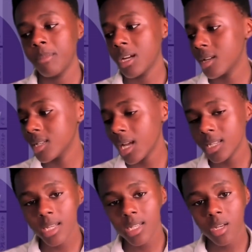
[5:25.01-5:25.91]
because
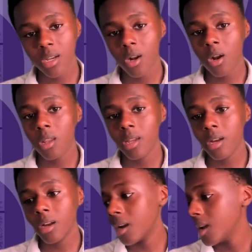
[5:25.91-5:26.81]
as I said
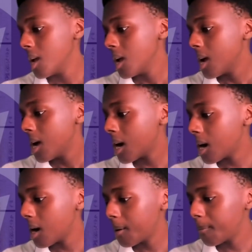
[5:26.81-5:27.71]
earlier,
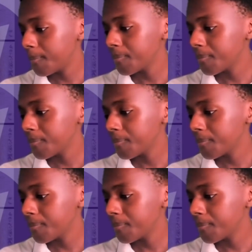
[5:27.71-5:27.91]
um